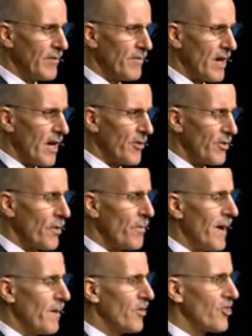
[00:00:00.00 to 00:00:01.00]
Father, and the
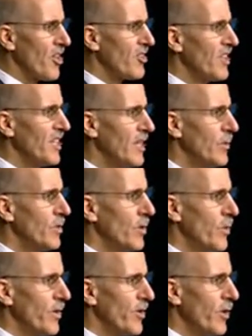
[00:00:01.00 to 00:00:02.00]
Bible says he will
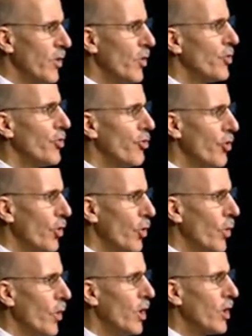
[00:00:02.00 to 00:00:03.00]
withhold
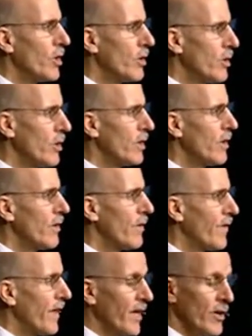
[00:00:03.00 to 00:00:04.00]
no good
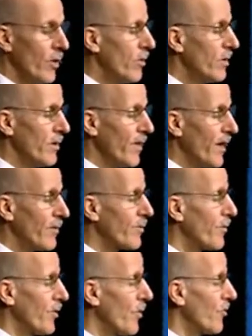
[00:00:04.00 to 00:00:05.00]
thing, no good thing
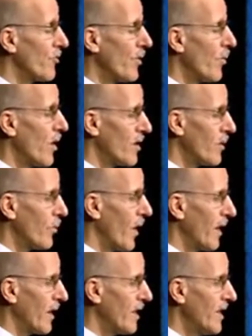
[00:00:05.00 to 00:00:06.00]
from those that walk
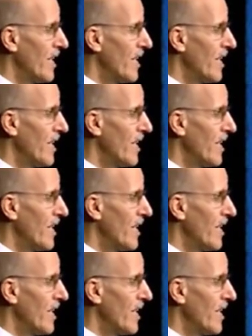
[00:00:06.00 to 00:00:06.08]
uprightly.